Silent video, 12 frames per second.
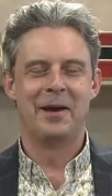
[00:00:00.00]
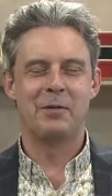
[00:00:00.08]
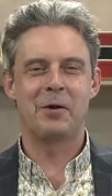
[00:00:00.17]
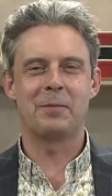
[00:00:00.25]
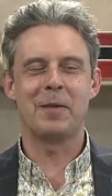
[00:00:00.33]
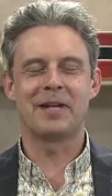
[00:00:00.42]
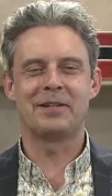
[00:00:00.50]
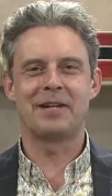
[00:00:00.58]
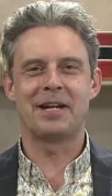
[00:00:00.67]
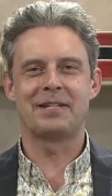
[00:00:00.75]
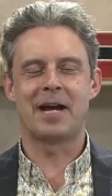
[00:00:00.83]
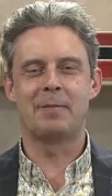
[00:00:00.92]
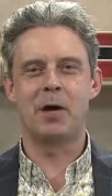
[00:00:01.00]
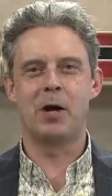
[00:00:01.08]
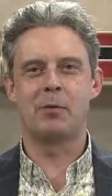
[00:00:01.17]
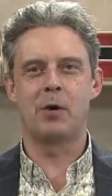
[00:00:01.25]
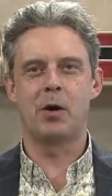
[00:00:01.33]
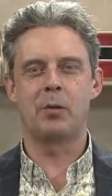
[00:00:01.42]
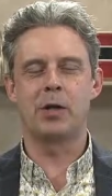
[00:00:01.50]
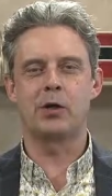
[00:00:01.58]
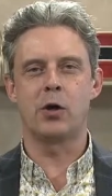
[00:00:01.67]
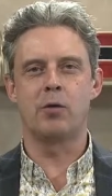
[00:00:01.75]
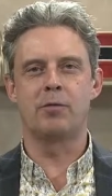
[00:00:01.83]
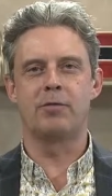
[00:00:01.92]
Welcome back to Daytime Ottawa. We
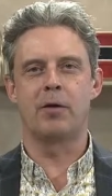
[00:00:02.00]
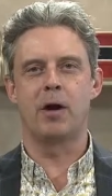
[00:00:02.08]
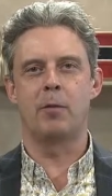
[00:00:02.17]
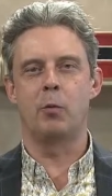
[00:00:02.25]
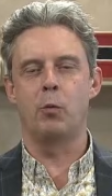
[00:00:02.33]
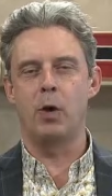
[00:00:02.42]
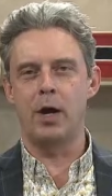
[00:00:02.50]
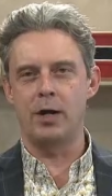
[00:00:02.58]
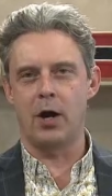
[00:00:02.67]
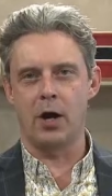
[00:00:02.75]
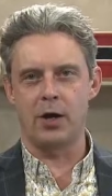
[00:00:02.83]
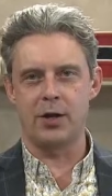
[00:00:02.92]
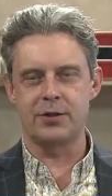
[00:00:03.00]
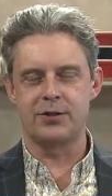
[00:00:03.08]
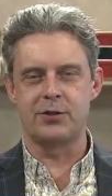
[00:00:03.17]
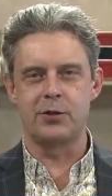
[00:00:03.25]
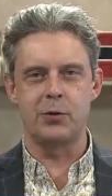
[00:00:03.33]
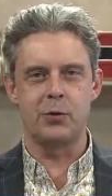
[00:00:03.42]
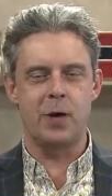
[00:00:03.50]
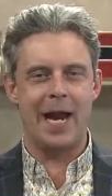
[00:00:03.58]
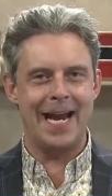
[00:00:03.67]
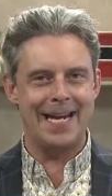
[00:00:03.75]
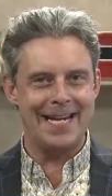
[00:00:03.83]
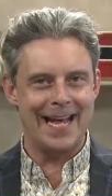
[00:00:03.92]
go from one artist to
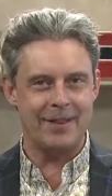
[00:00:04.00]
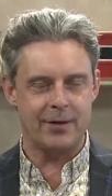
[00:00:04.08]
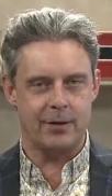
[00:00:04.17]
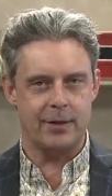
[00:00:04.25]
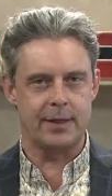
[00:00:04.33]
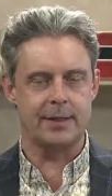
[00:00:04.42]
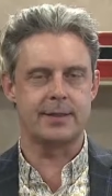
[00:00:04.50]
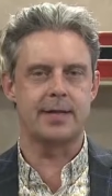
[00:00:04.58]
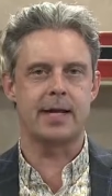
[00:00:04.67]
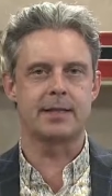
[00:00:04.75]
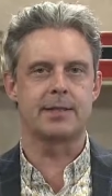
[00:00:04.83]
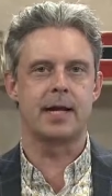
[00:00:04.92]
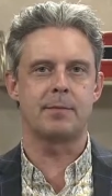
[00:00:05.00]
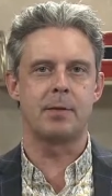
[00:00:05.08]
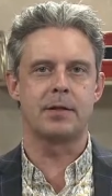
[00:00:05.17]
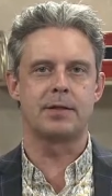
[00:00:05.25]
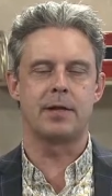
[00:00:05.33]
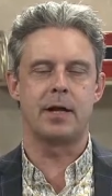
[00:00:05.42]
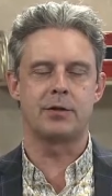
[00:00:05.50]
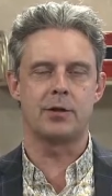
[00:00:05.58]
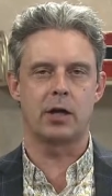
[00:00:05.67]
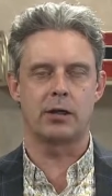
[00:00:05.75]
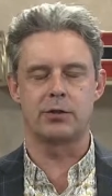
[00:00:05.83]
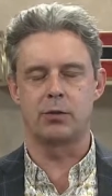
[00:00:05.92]
another in this next segment, uh,
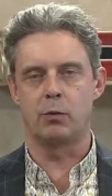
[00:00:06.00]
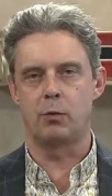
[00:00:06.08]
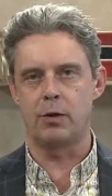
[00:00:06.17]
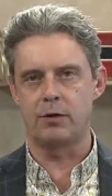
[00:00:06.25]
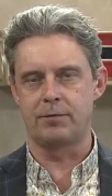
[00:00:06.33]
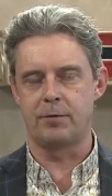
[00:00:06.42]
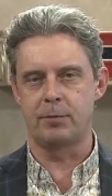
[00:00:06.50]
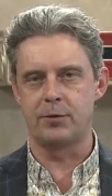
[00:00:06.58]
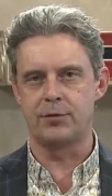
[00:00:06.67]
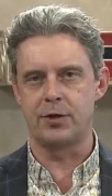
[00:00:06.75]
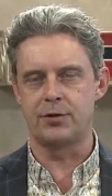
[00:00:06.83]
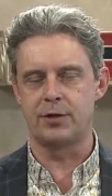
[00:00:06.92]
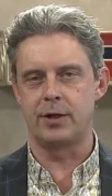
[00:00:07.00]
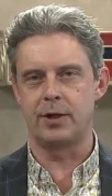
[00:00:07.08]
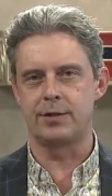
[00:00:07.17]
talking to a wonderful musician.